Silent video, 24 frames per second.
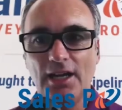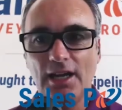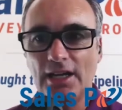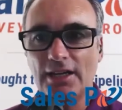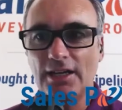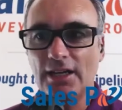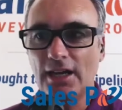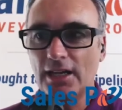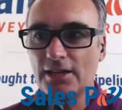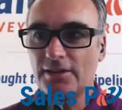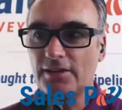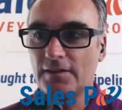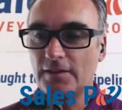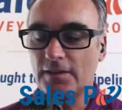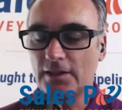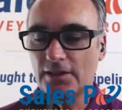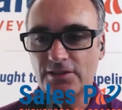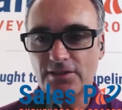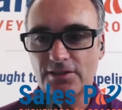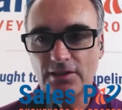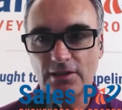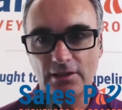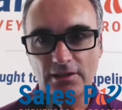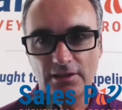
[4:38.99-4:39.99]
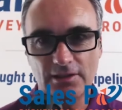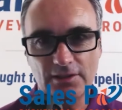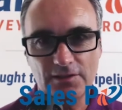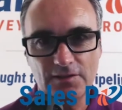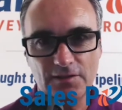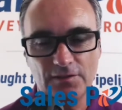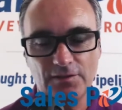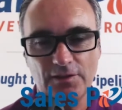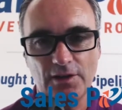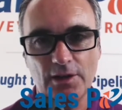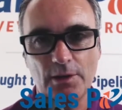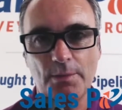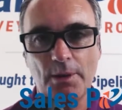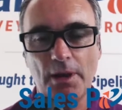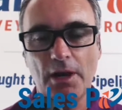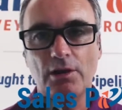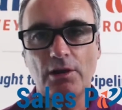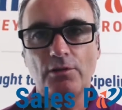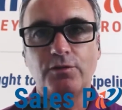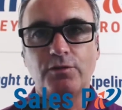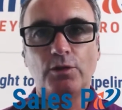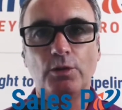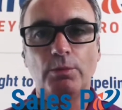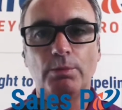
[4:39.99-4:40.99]
I think that's a very
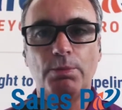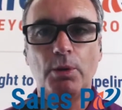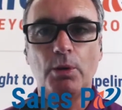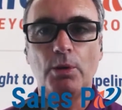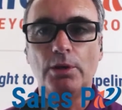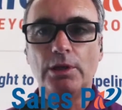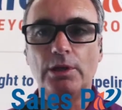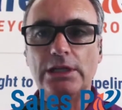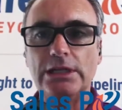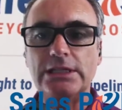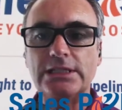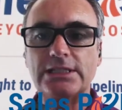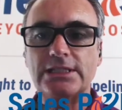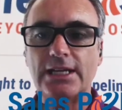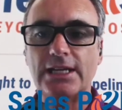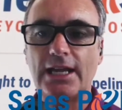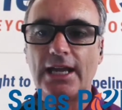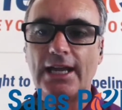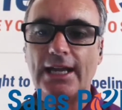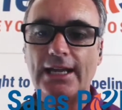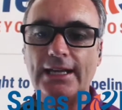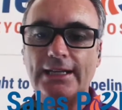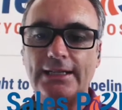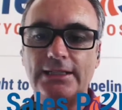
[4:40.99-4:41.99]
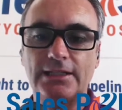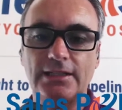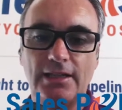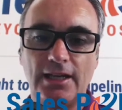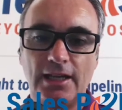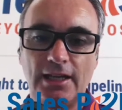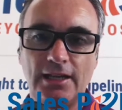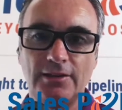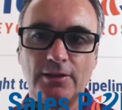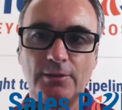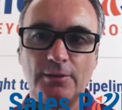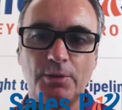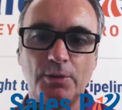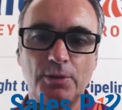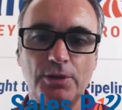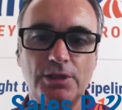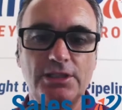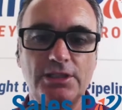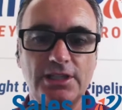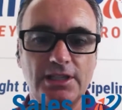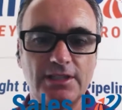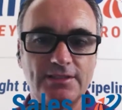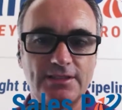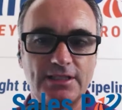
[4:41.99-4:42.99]
powerful point. And the
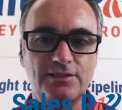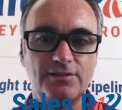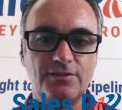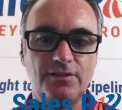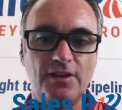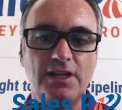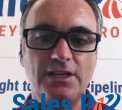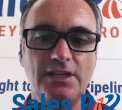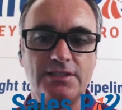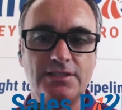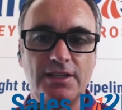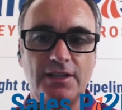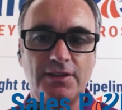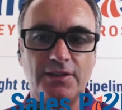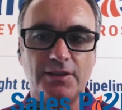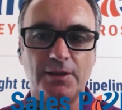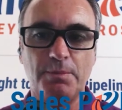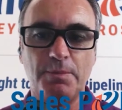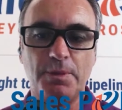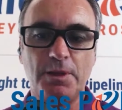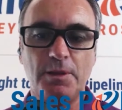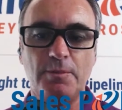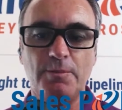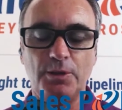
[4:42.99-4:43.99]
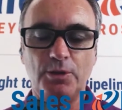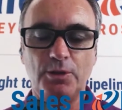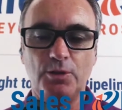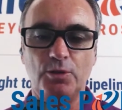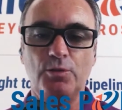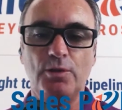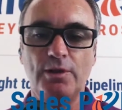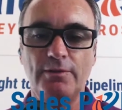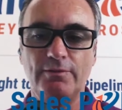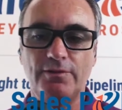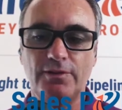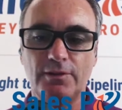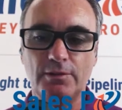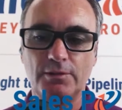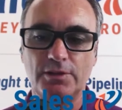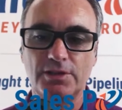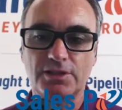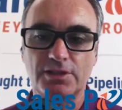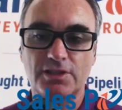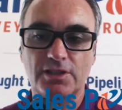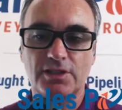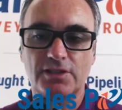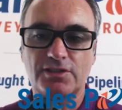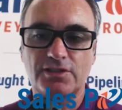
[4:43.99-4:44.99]
point is, let's face it, the people who
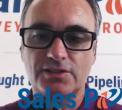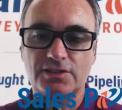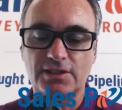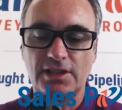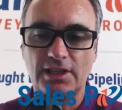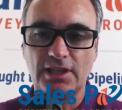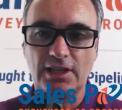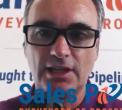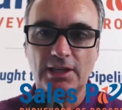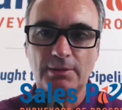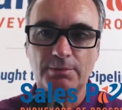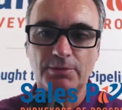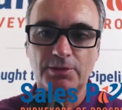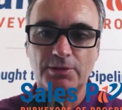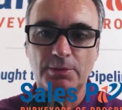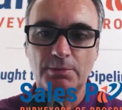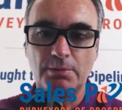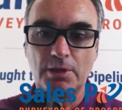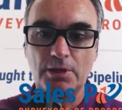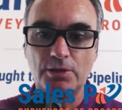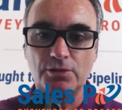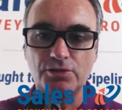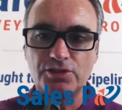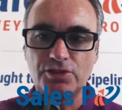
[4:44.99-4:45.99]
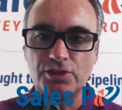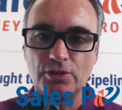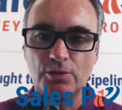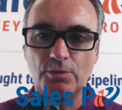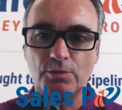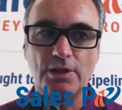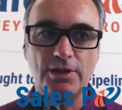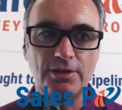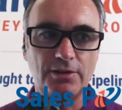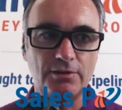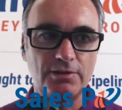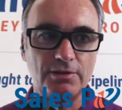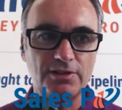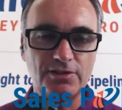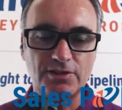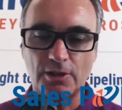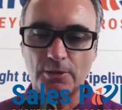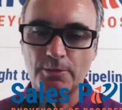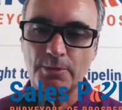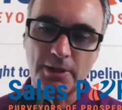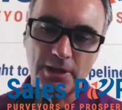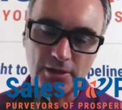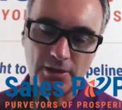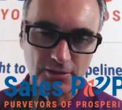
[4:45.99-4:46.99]
influence us the most, you know, whether it's
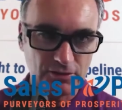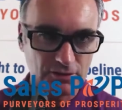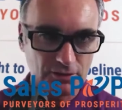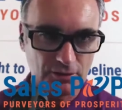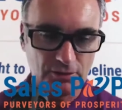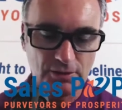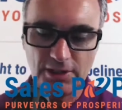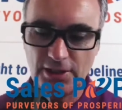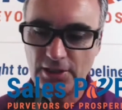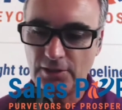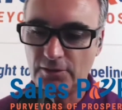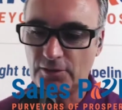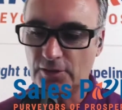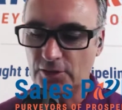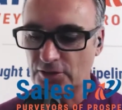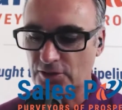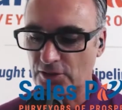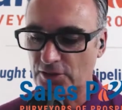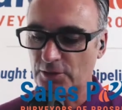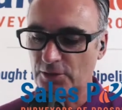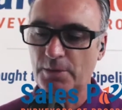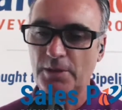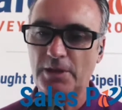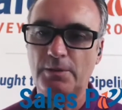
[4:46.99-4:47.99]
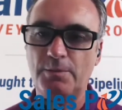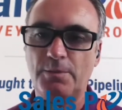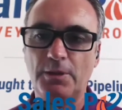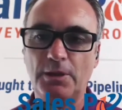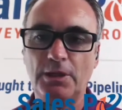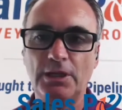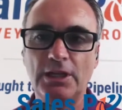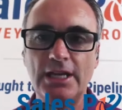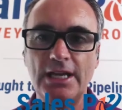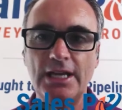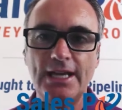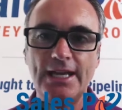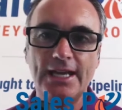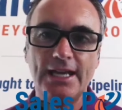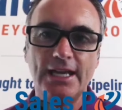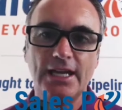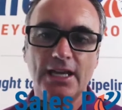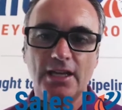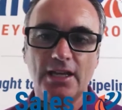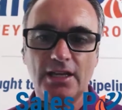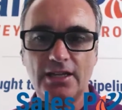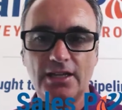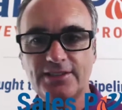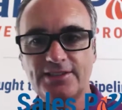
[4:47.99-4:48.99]
our parents or any of those other people,
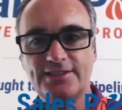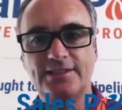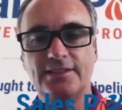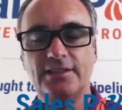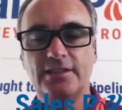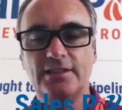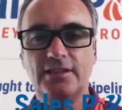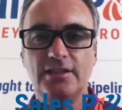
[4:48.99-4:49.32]
it's,